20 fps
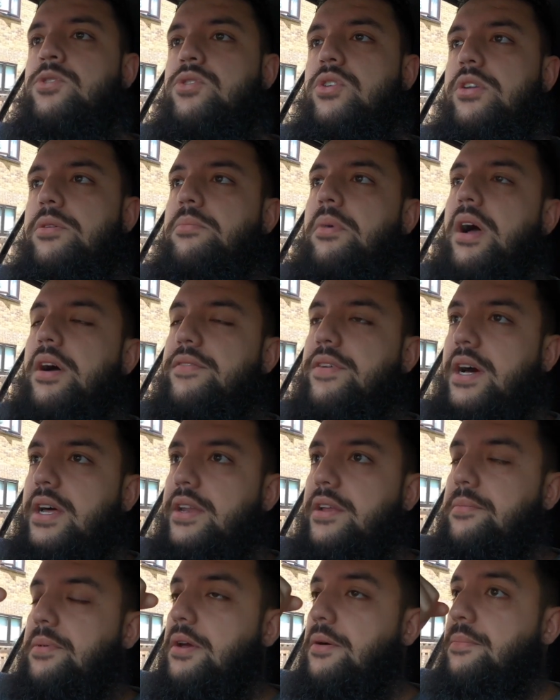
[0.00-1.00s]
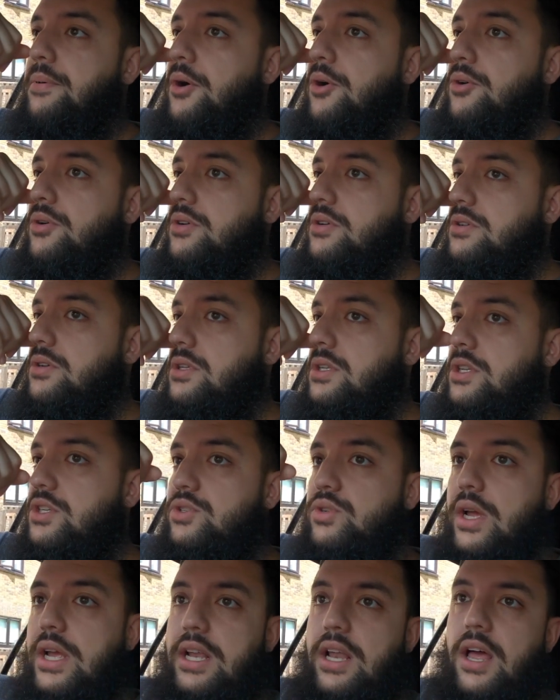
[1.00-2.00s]
So they might have had a bit of poke in
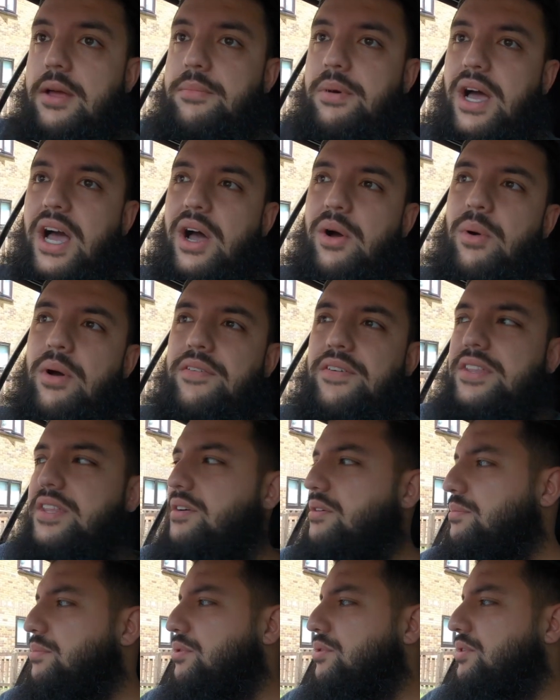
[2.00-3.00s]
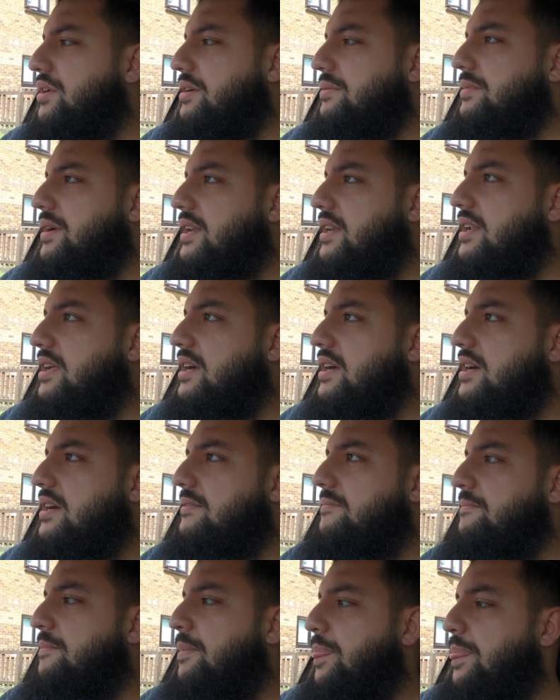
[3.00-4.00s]
the straight line, but however, they were boring, man.
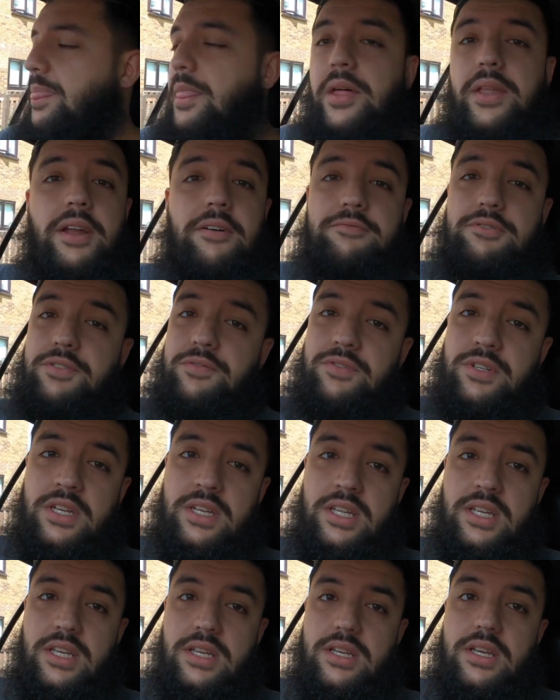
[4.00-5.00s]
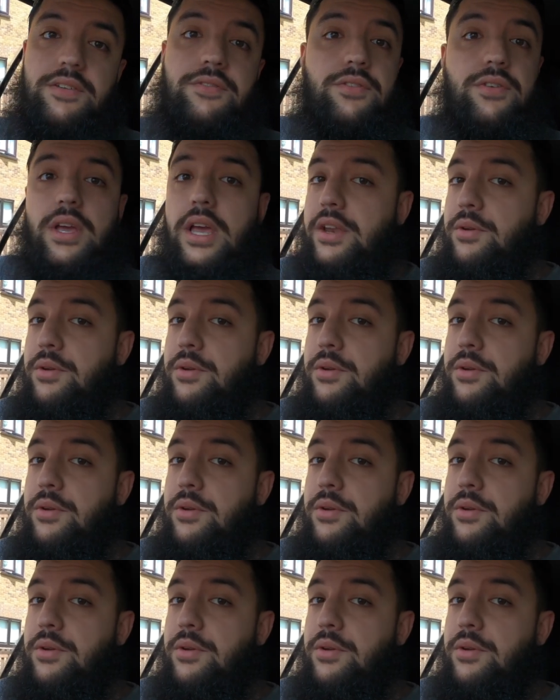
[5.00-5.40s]
Not that I've driven any. If